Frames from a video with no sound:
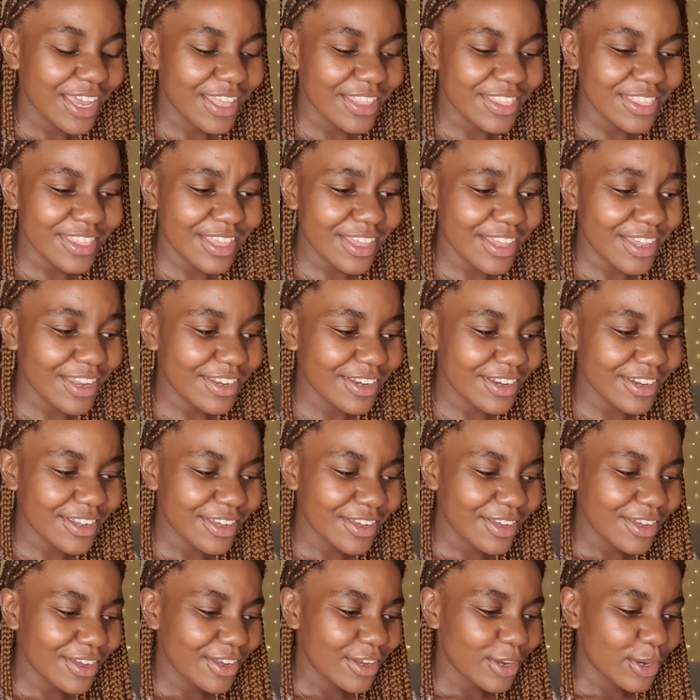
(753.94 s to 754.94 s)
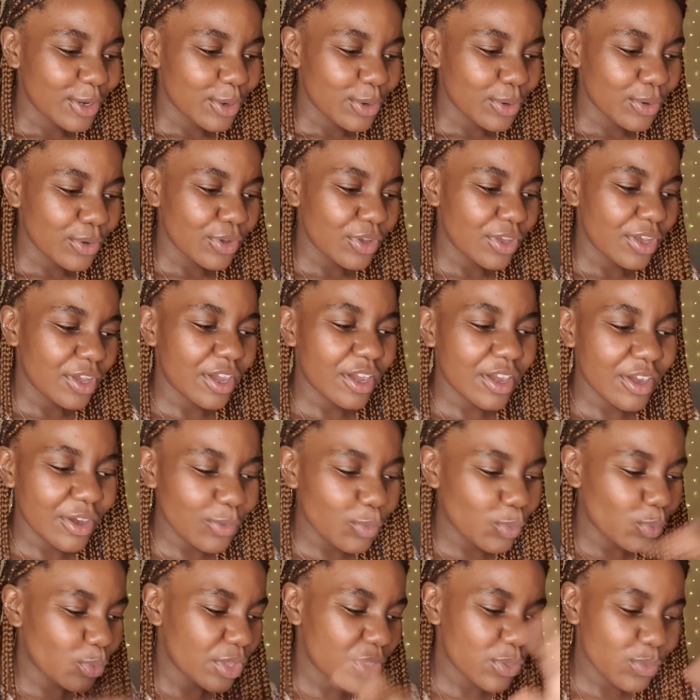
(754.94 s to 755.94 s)
And then
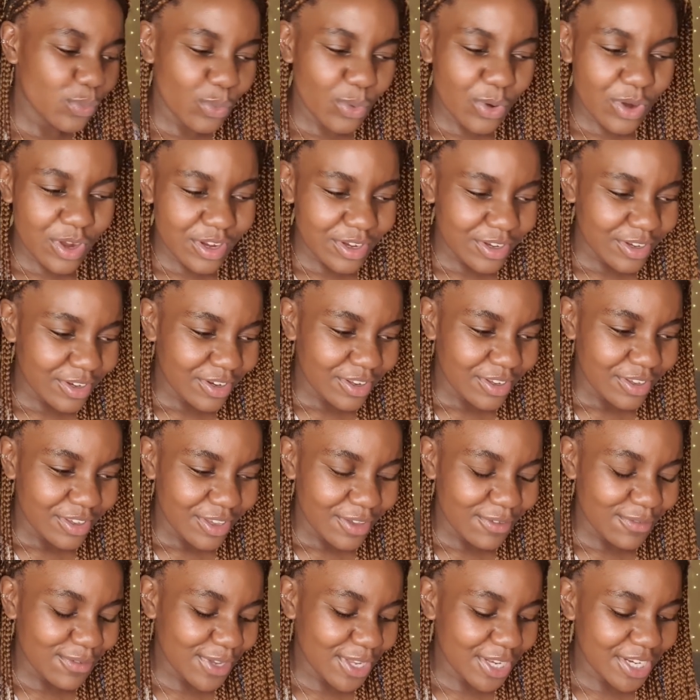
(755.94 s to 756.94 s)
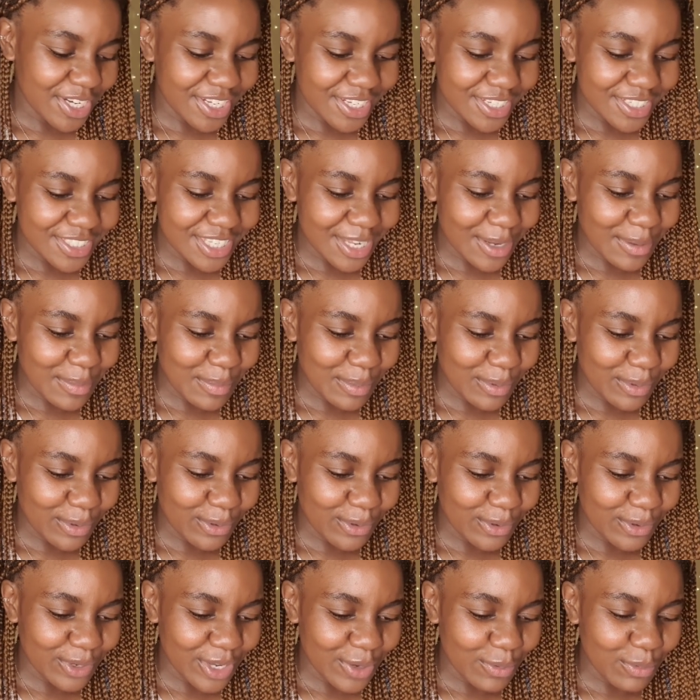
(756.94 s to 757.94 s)
with one event
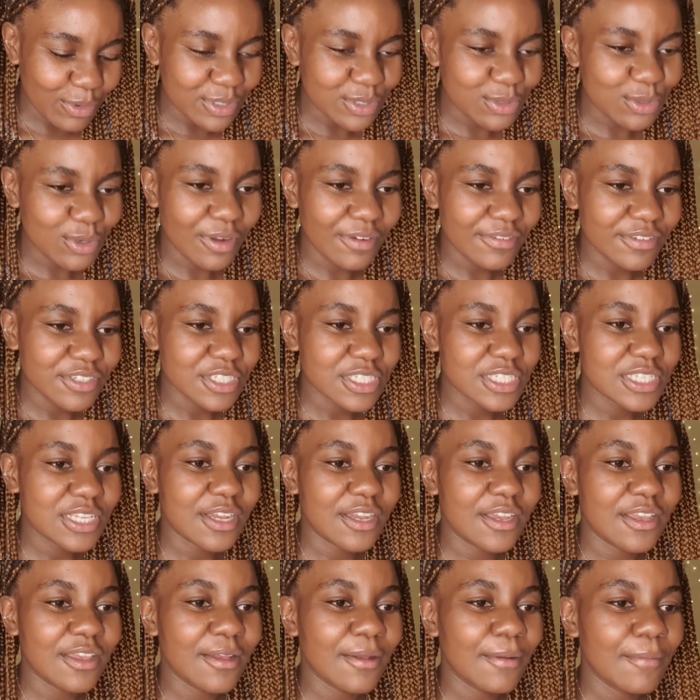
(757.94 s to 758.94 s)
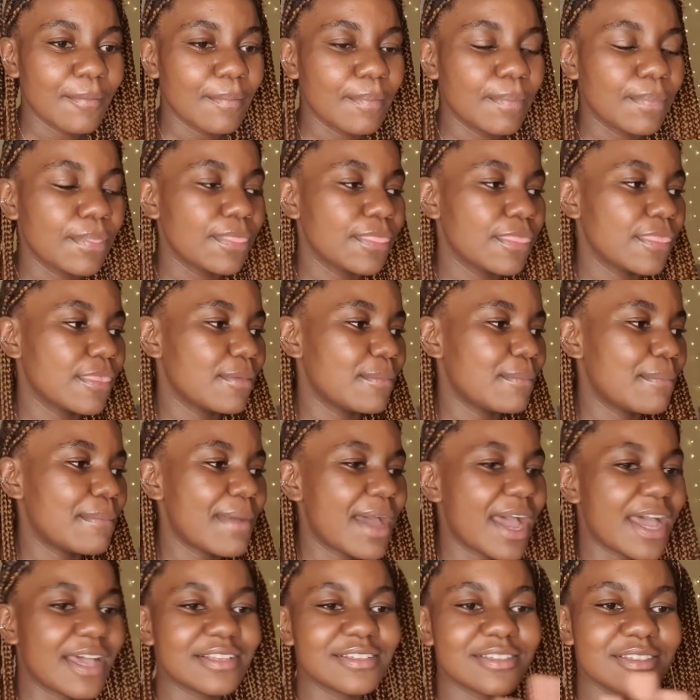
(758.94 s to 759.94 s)
example, it was sort of just like
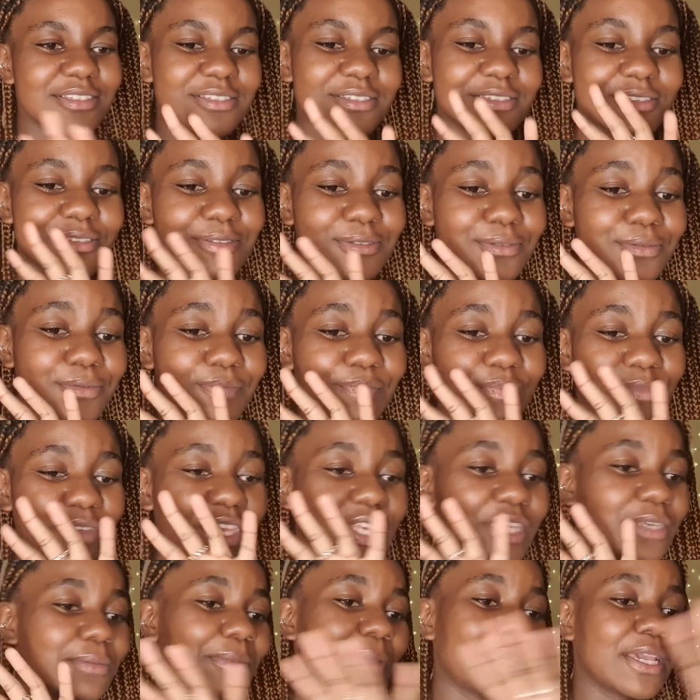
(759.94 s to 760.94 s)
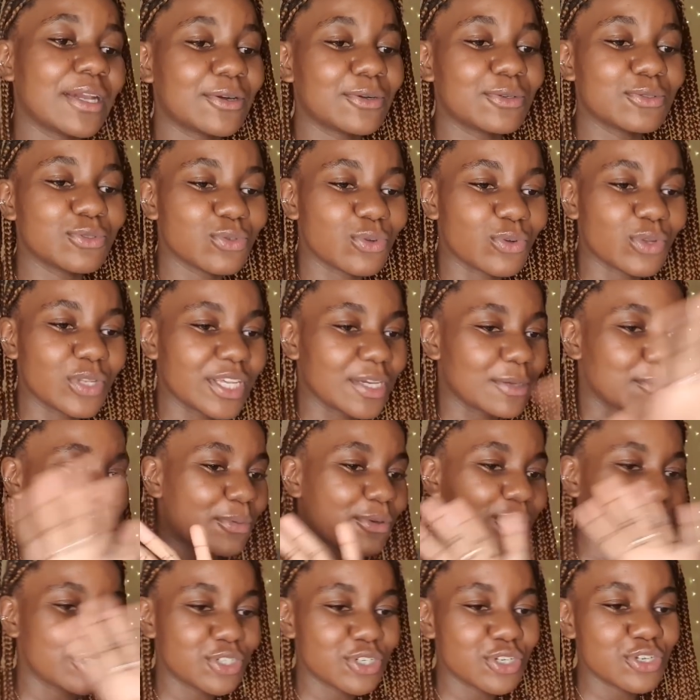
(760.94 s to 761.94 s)
mass emailed or like
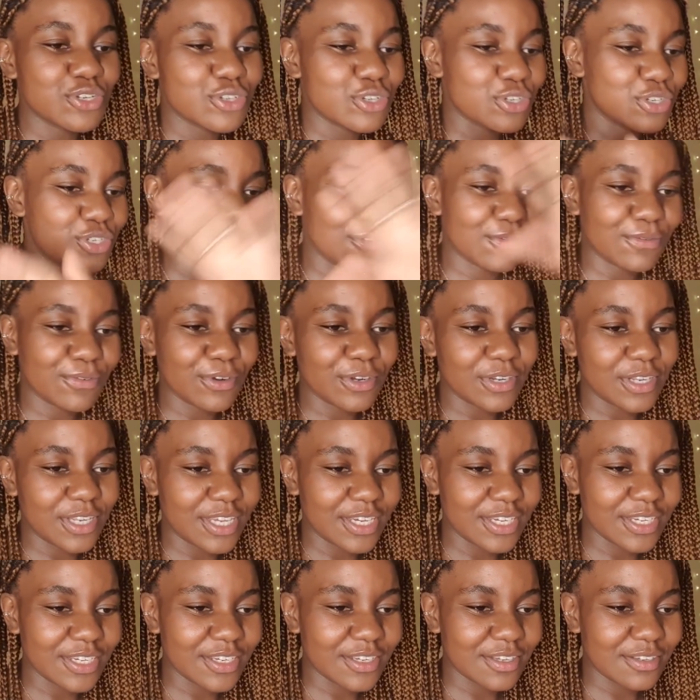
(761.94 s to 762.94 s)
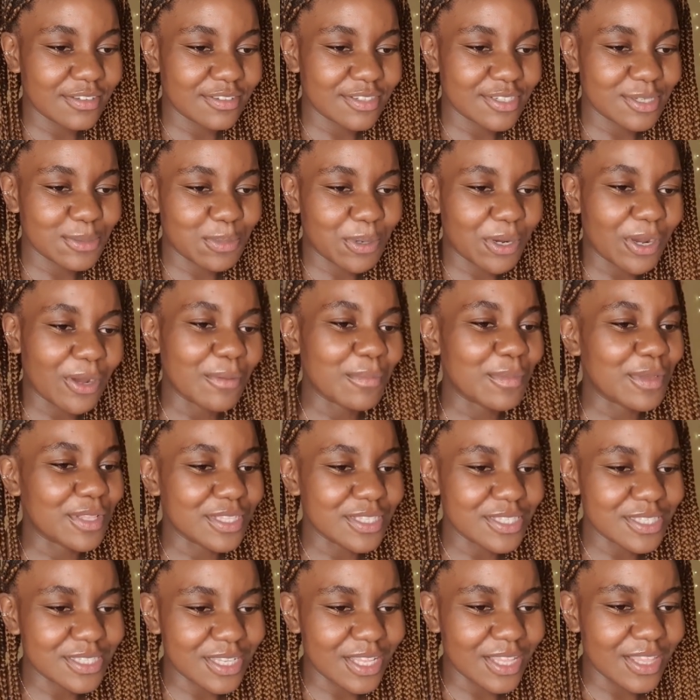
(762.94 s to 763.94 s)
pushed to different like
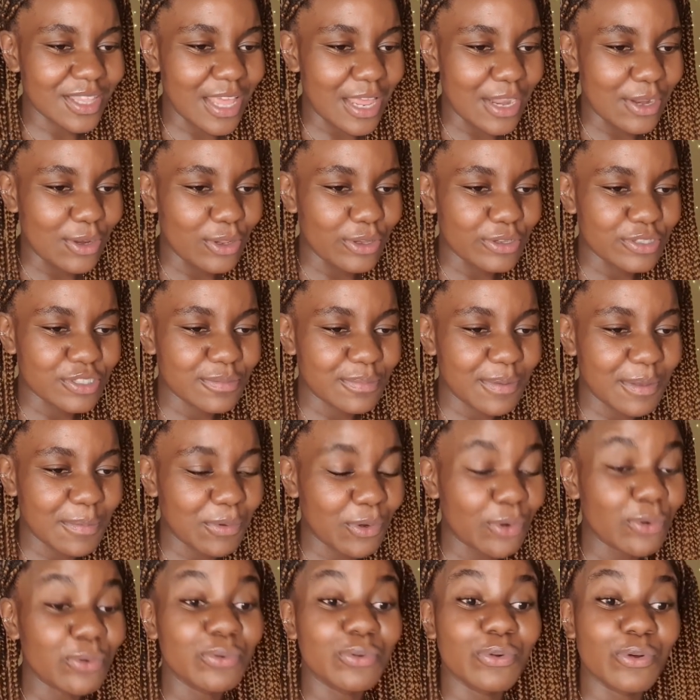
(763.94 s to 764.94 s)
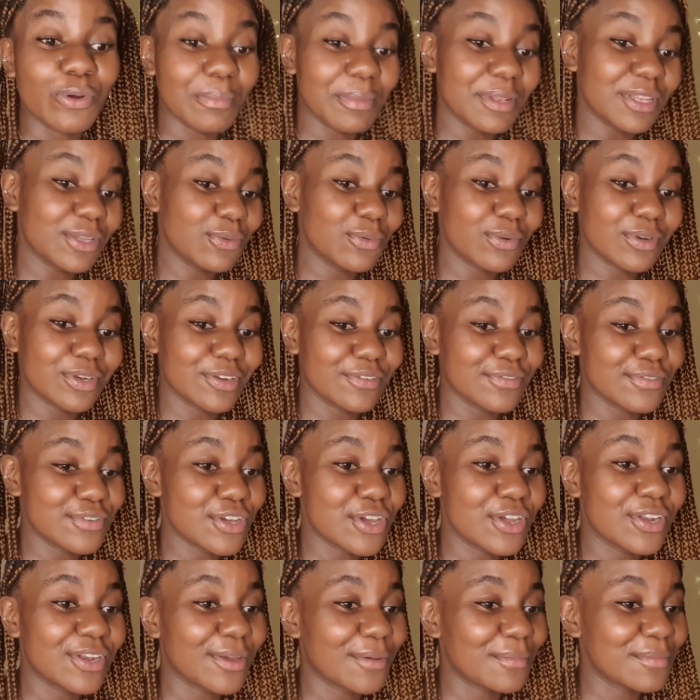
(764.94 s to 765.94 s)
departments and then loads of people who normally wouldn't have
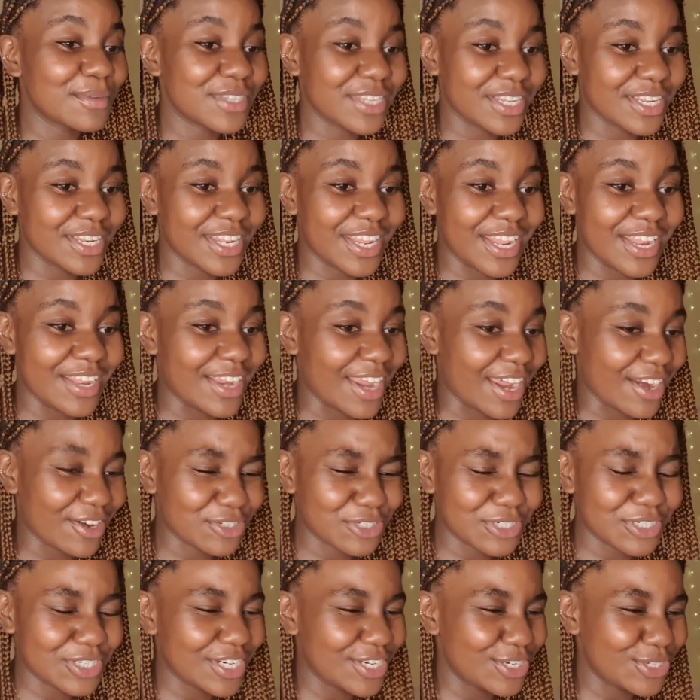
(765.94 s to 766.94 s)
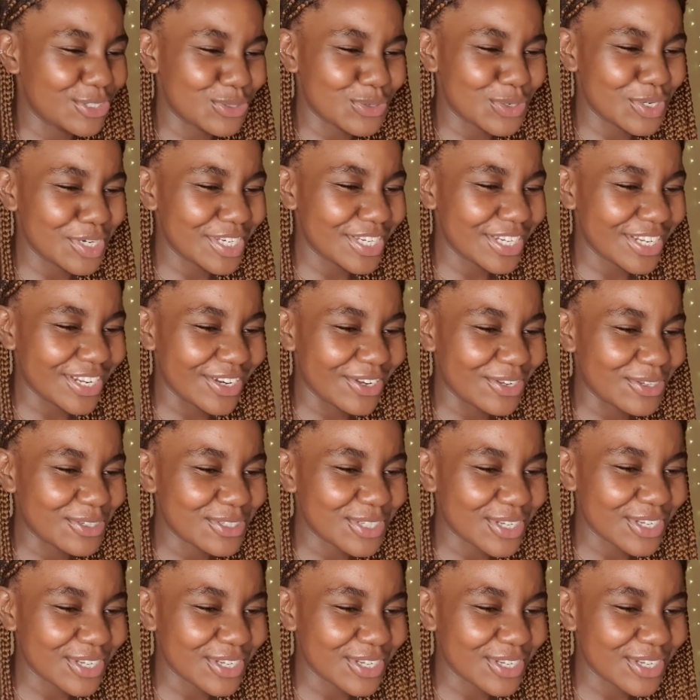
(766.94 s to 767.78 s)
turned up did and actually enjoyed it and I was